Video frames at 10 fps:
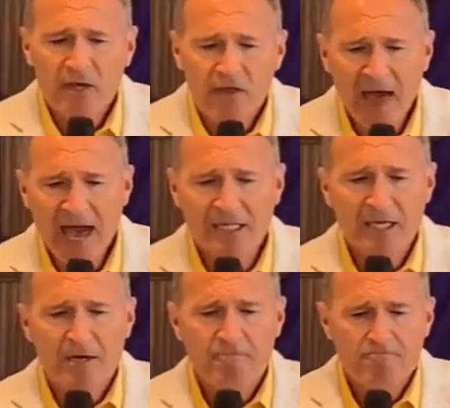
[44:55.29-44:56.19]
that
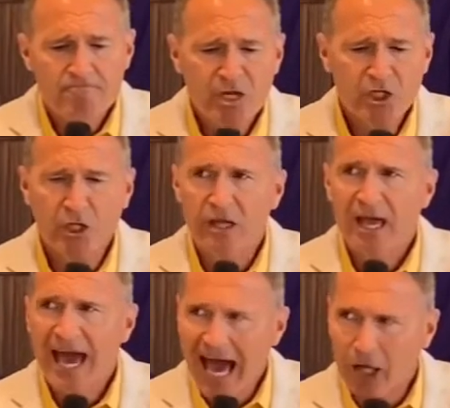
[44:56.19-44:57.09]
mission.
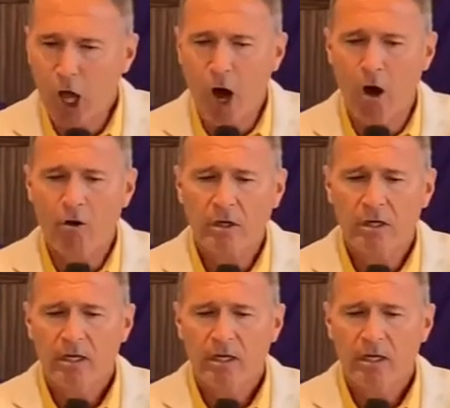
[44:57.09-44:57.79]
How long?